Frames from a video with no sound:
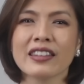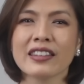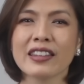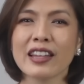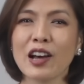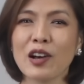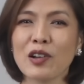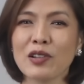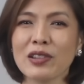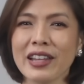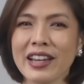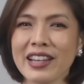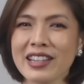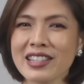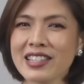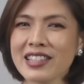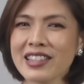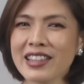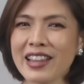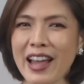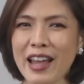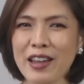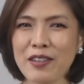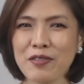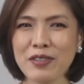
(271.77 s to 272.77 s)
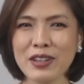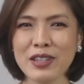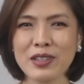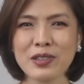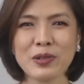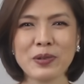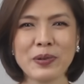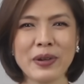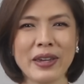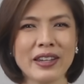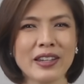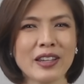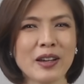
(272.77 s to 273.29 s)
Now, let's dive
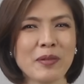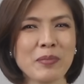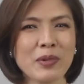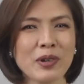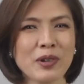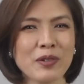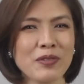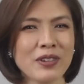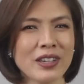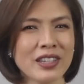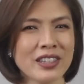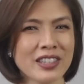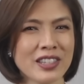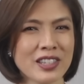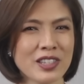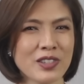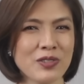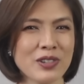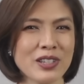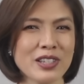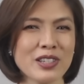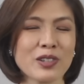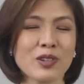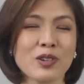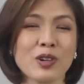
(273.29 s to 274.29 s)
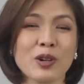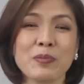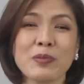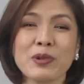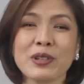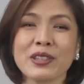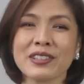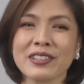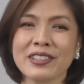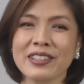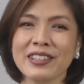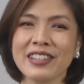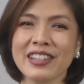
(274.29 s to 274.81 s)
into a number of industries'
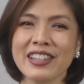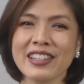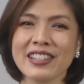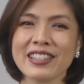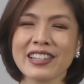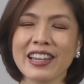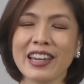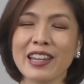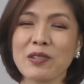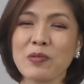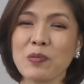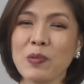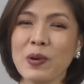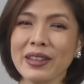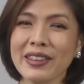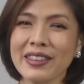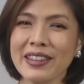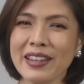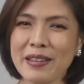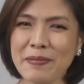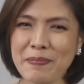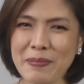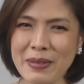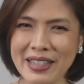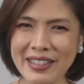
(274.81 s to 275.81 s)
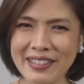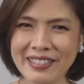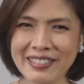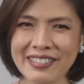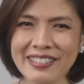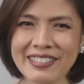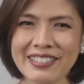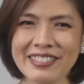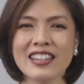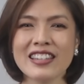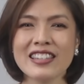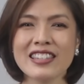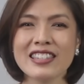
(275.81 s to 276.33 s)
corporate earnings and what they mean.
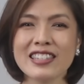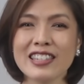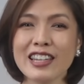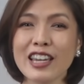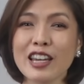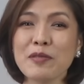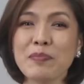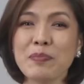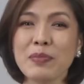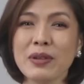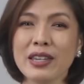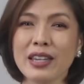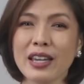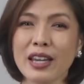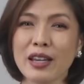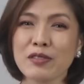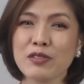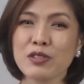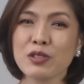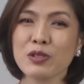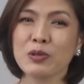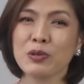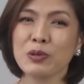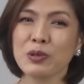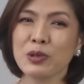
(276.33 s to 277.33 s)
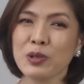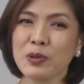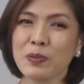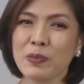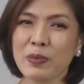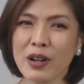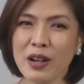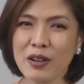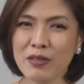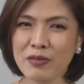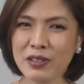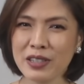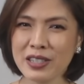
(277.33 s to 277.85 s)
CNPF's 2Q
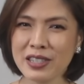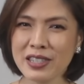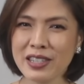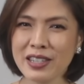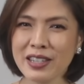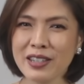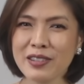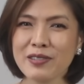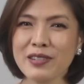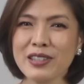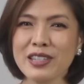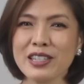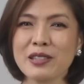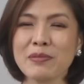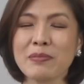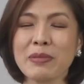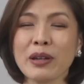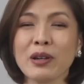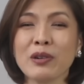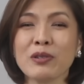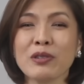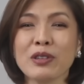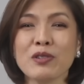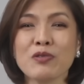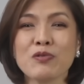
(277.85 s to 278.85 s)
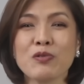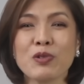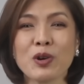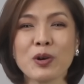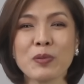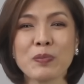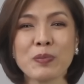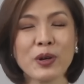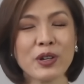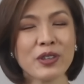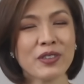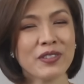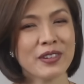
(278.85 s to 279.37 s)
profits increased by only
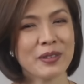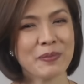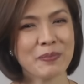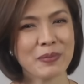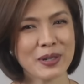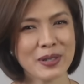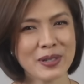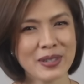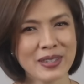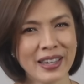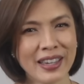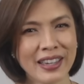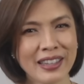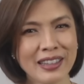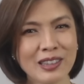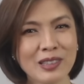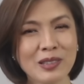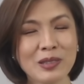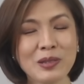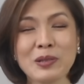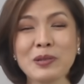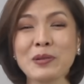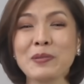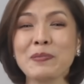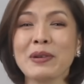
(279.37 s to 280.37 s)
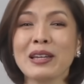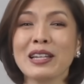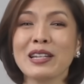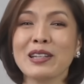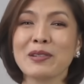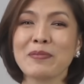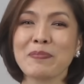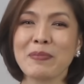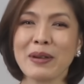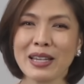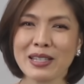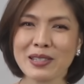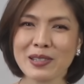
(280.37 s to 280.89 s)
4.3% to 2
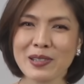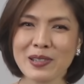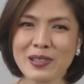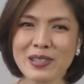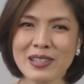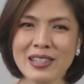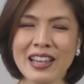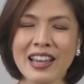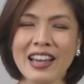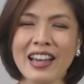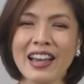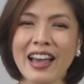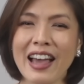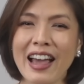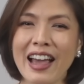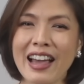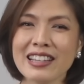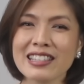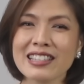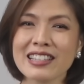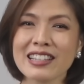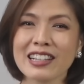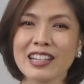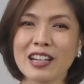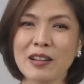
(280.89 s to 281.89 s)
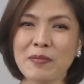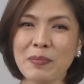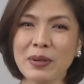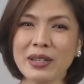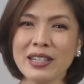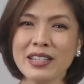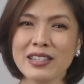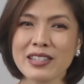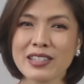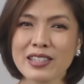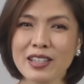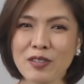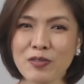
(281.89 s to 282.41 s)
billion pesos as the
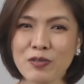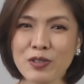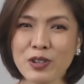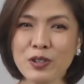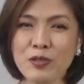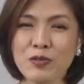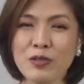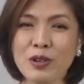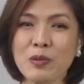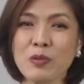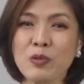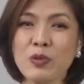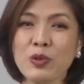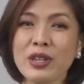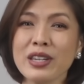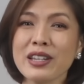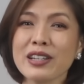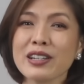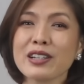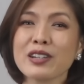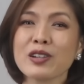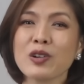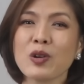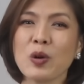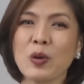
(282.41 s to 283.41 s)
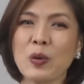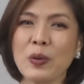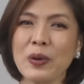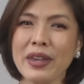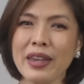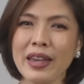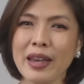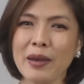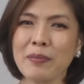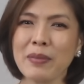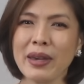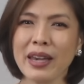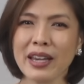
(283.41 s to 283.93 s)
company suffered from weaker
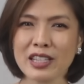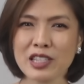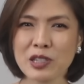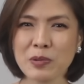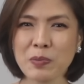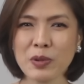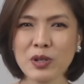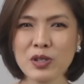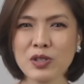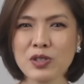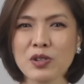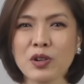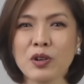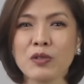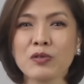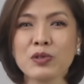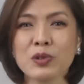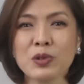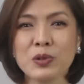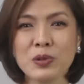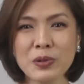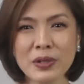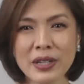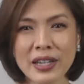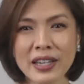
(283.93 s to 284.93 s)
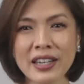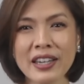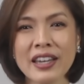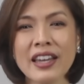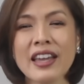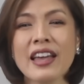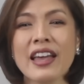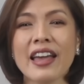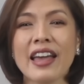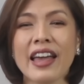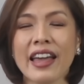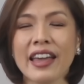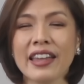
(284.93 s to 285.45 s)
OEM exports of tuna
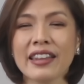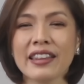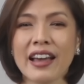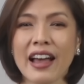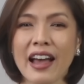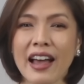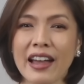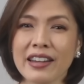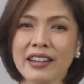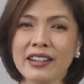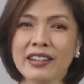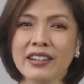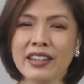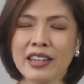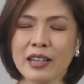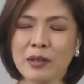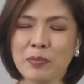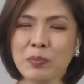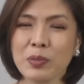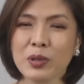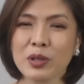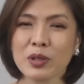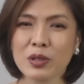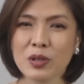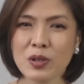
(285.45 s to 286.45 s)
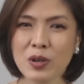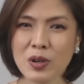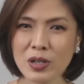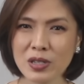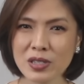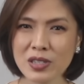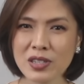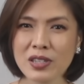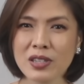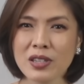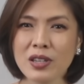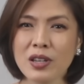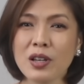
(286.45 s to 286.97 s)
and higher input
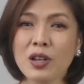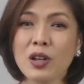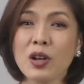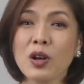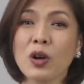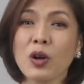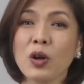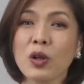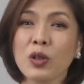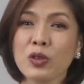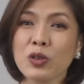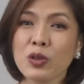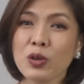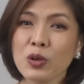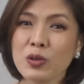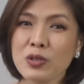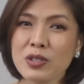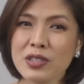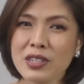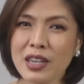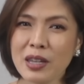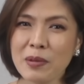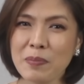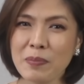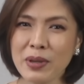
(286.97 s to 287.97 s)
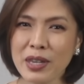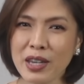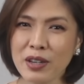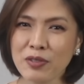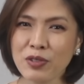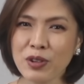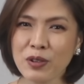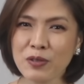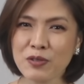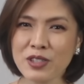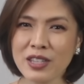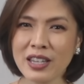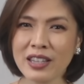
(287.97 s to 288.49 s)
costs. Although CNPF
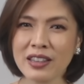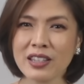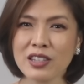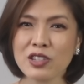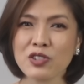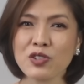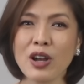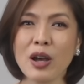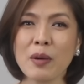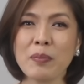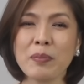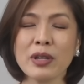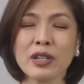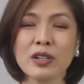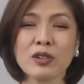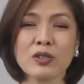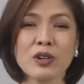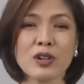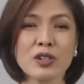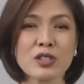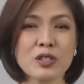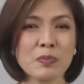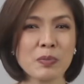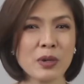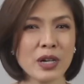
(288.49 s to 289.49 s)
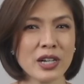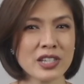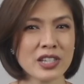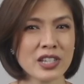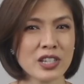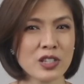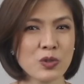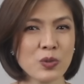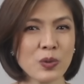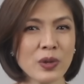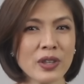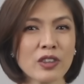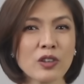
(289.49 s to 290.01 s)
offset the drop in gross
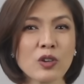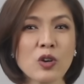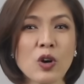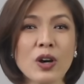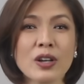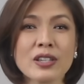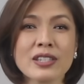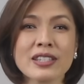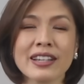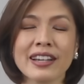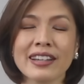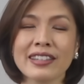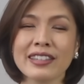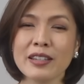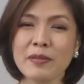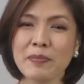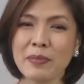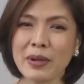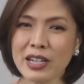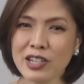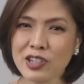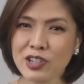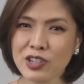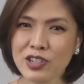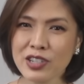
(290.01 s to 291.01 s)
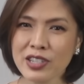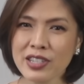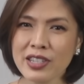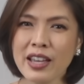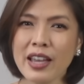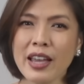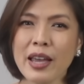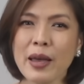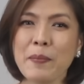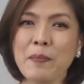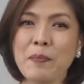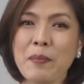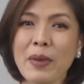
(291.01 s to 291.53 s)
margins with cost-cutting measures,
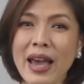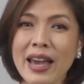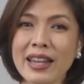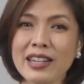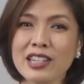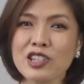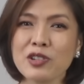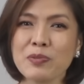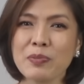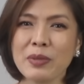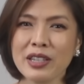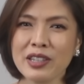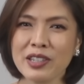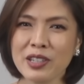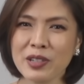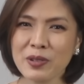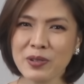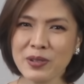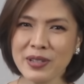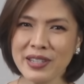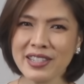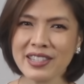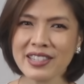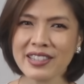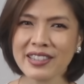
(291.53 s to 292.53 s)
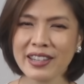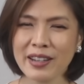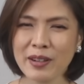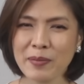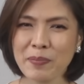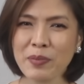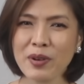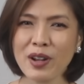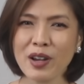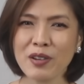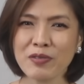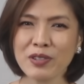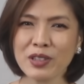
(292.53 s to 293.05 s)
management decreased their
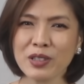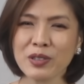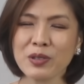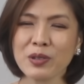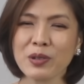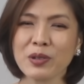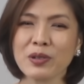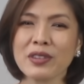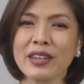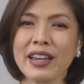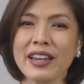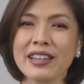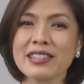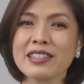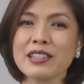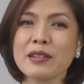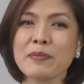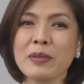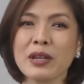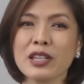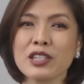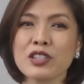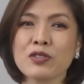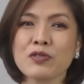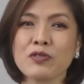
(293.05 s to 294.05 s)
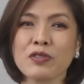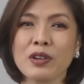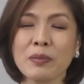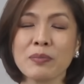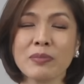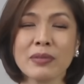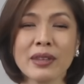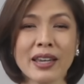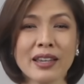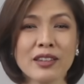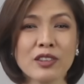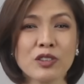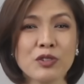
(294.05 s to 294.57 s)
profit growth estimates from
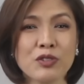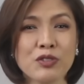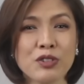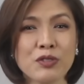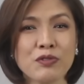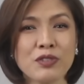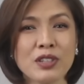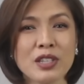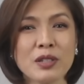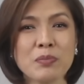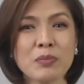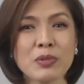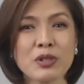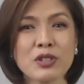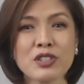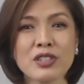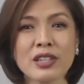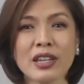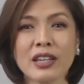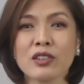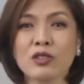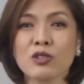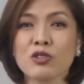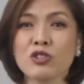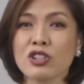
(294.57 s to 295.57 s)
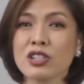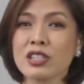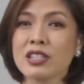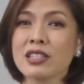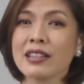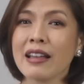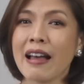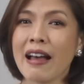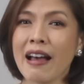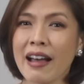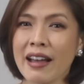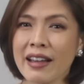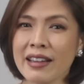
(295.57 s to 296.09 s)
10 to 15% to just
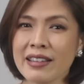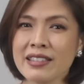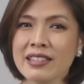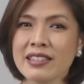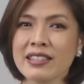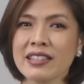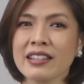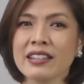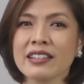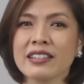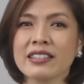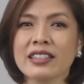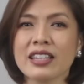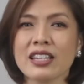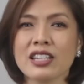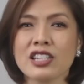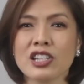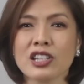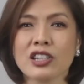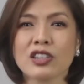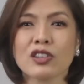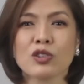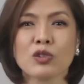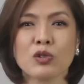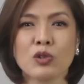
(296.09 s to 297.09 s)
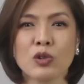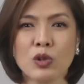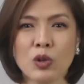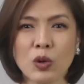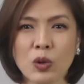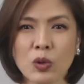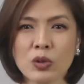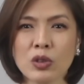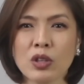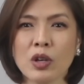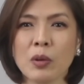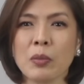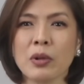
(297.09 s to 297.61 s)
high single-digit to
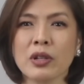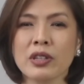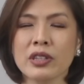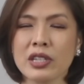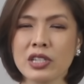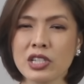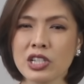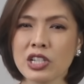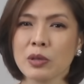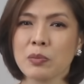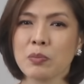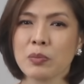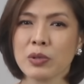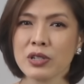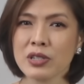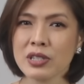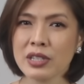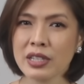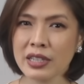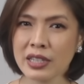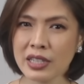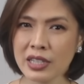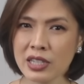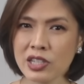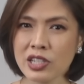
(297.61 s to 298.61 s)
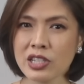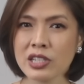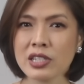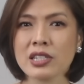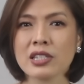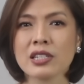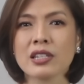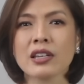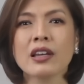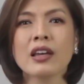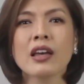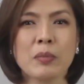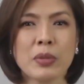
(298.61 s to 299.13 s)
low double-digit percentages.
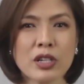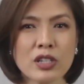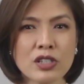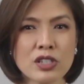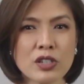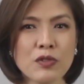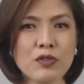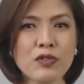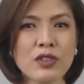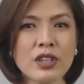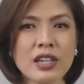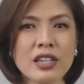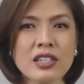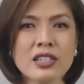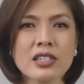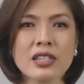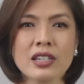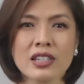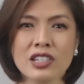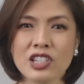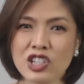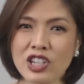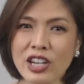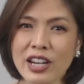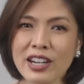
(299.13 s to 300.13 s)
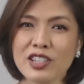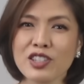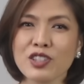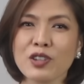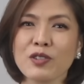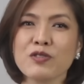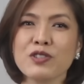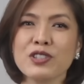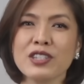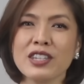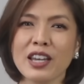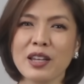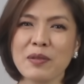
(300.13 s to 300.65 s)
Because of this, shares
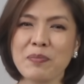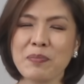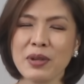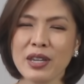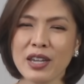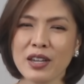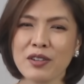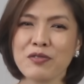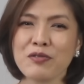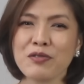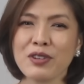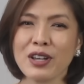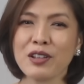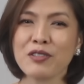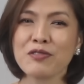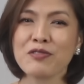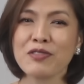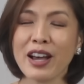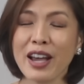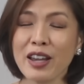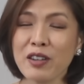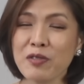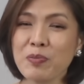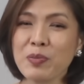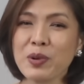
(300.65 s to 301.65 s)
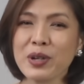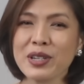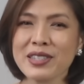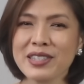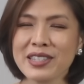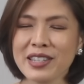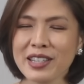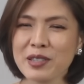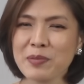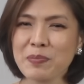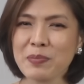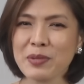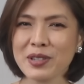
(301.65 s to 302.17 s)
of CNPF fell
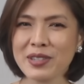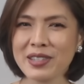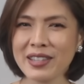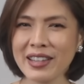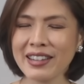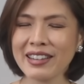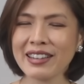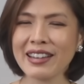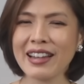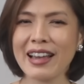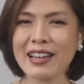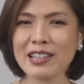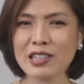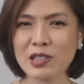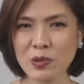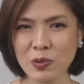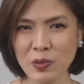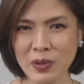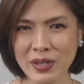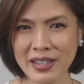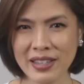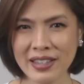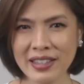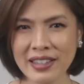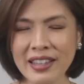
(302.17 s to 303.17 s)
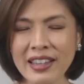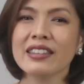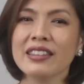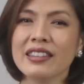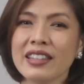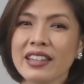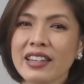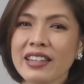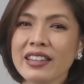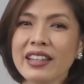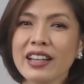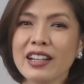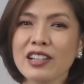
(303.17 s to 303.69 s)
5.6% last week.
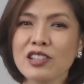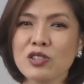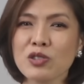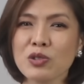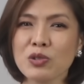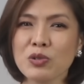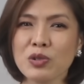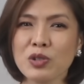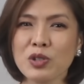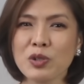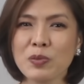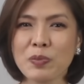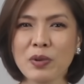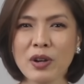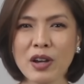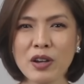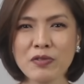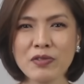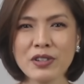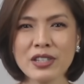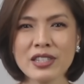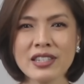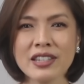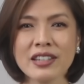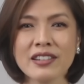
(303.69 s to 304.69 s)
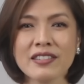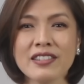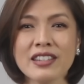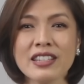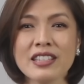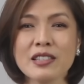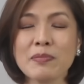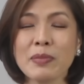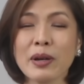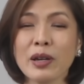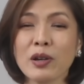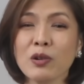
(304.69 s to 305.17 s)
DNL's 2Q profits increased by